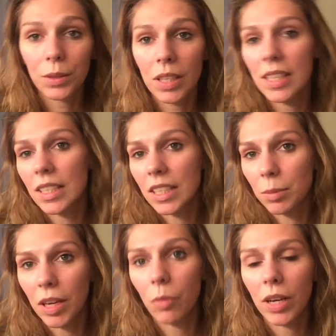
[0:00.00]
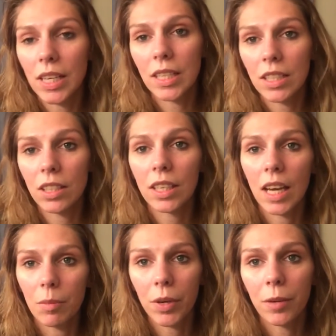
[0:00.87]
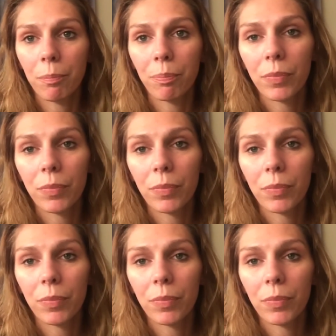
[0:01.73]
He's explaining what he did to the camper